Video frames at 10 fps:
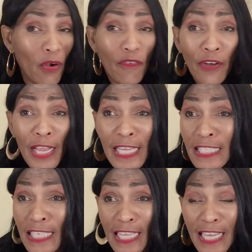over
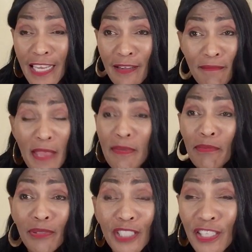18 and maybe
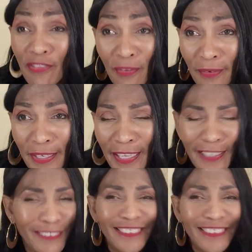pushing 30.